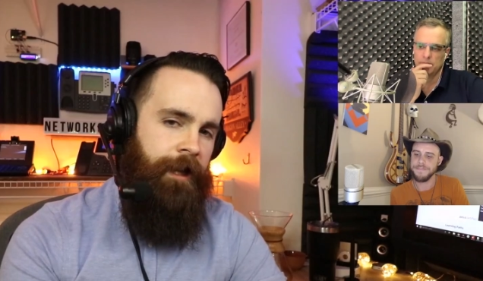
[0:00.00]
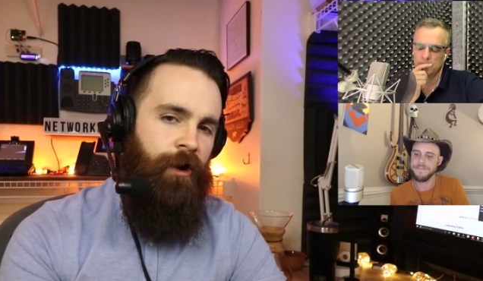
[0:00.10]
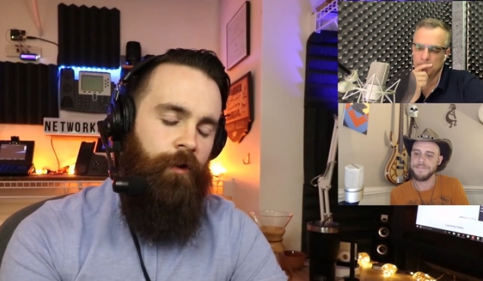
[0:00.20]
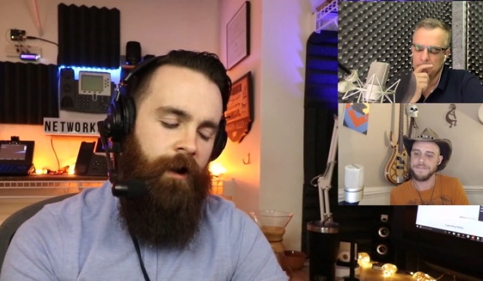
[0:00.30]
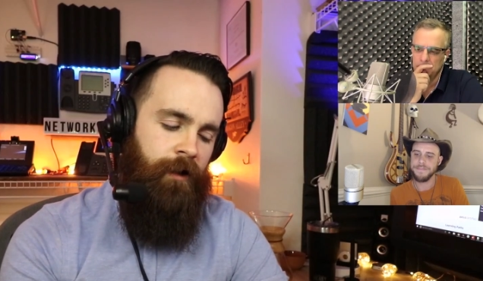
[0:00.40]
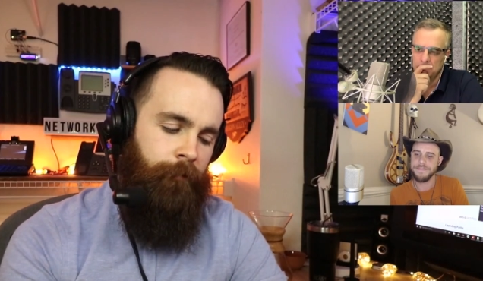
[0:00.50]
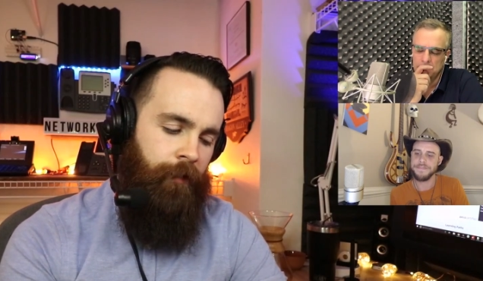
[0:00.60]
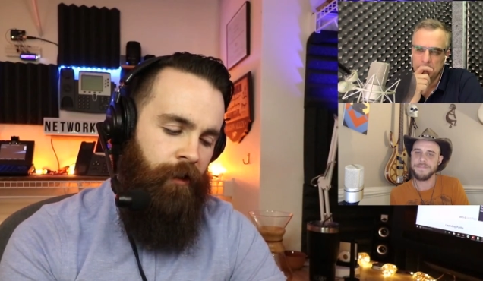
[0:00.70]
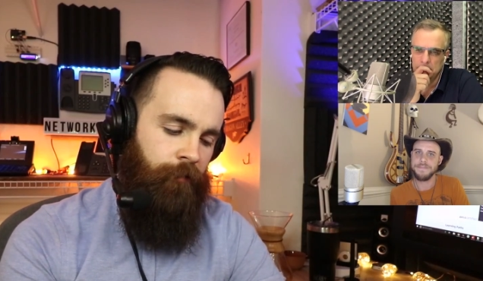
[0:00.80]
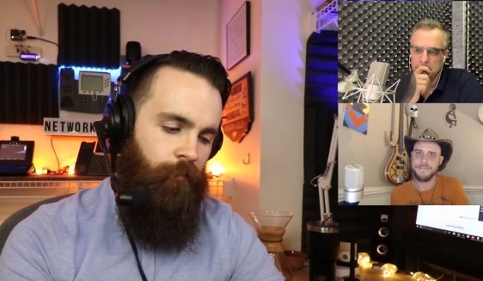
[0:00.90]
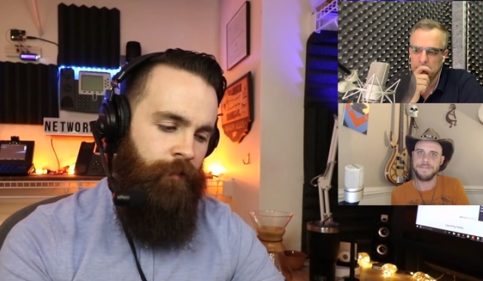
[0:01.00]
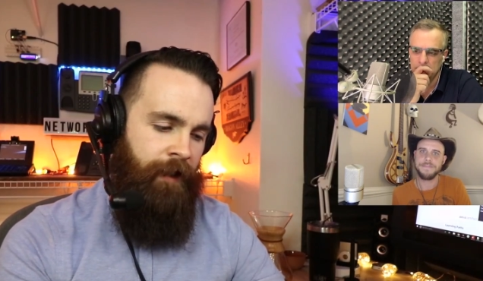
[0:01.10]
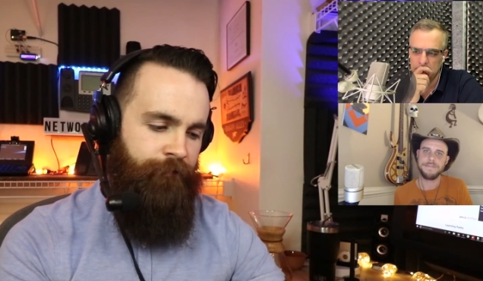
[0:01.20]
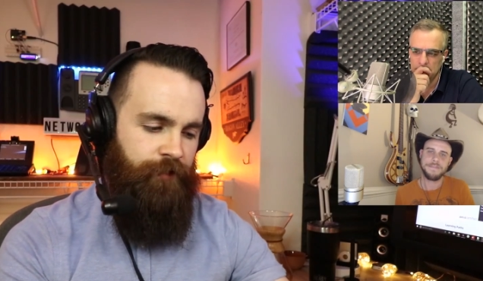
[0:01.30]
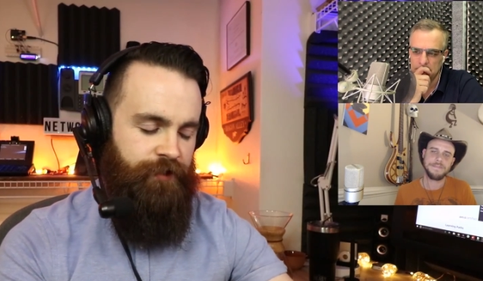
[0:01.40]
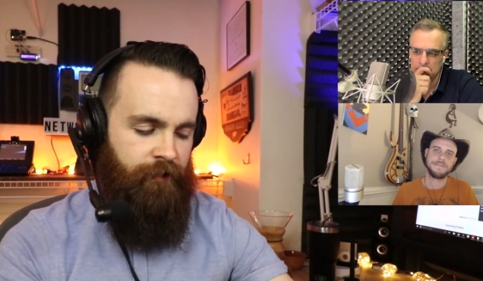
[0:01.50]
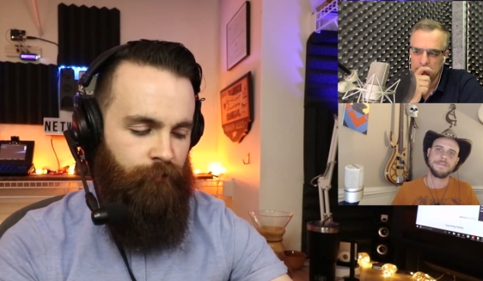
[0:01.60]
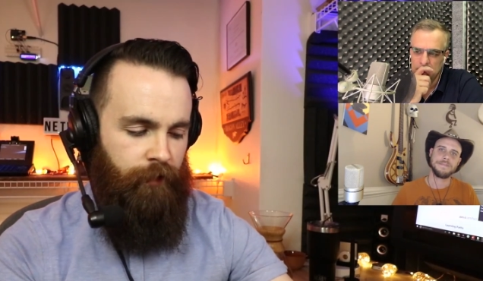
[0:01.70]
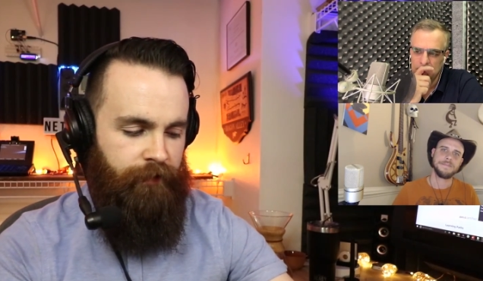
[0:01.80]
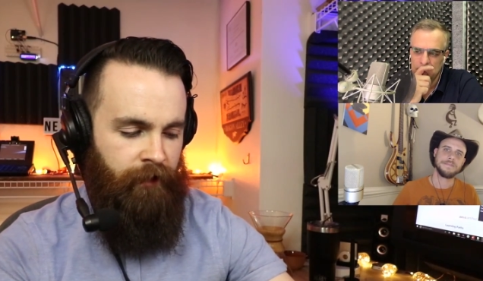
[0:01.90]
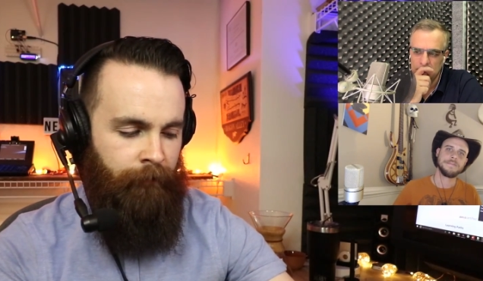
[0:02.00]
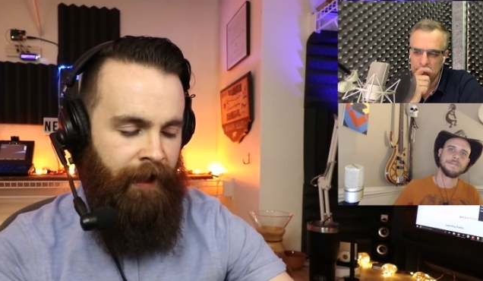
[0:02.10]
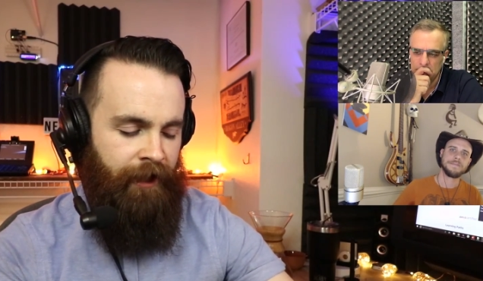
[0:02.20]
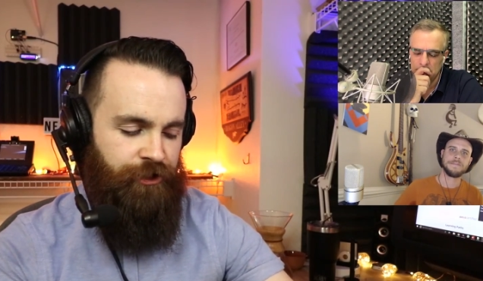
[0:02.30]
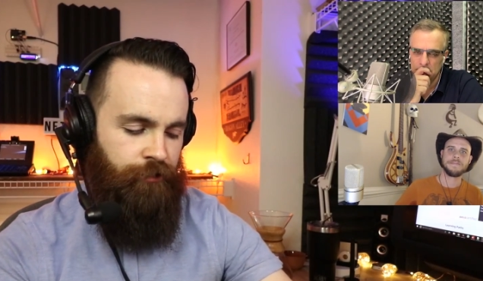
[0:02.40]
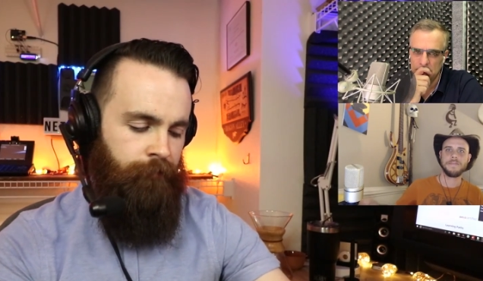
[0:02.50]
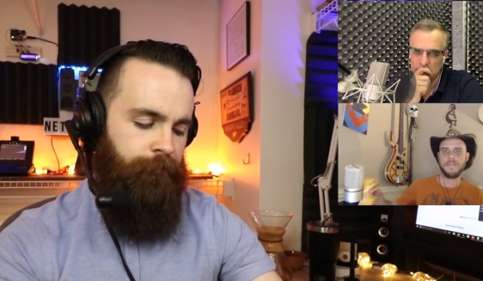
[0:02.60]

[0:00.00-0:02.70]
Speaker 1: know, uh, Bart, when I first started with um, Azure,